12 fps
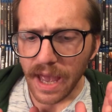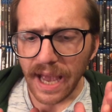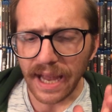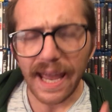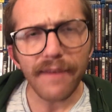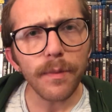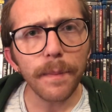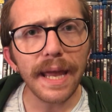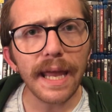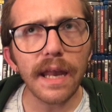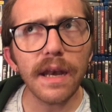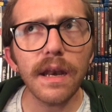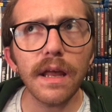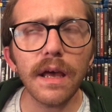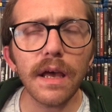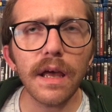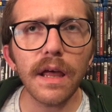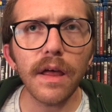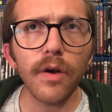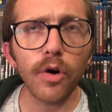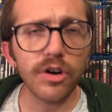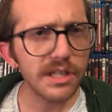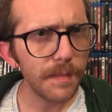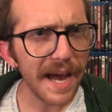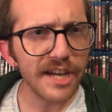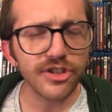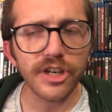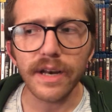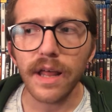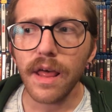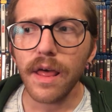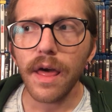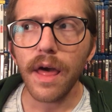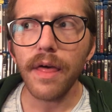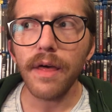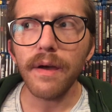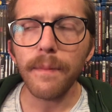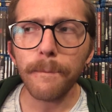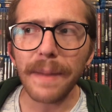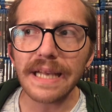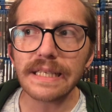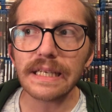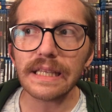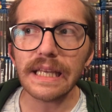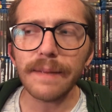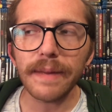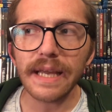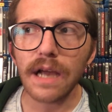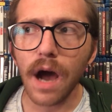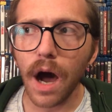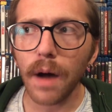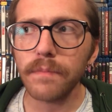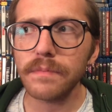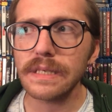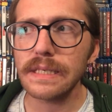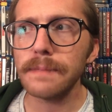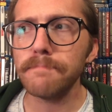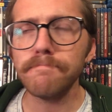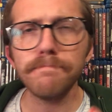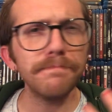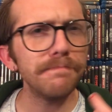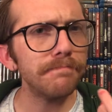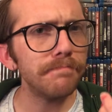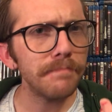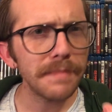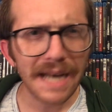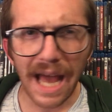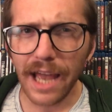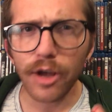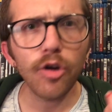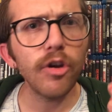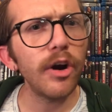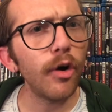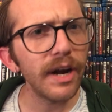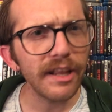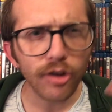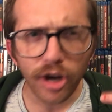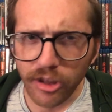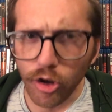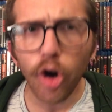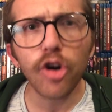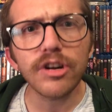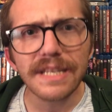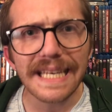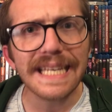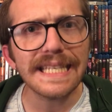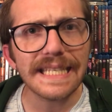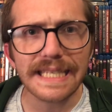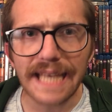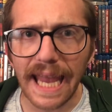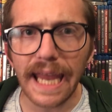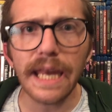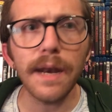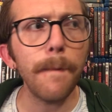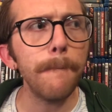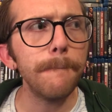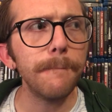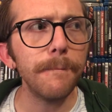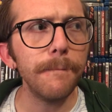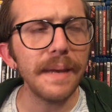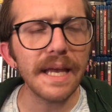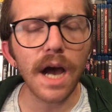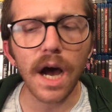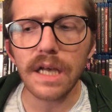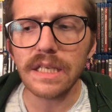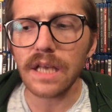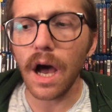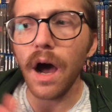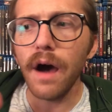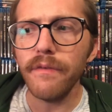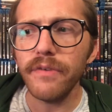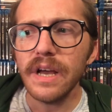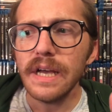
Kevin Bacon, or Sebastian, basically becomes maniacal, or he turns insane because of,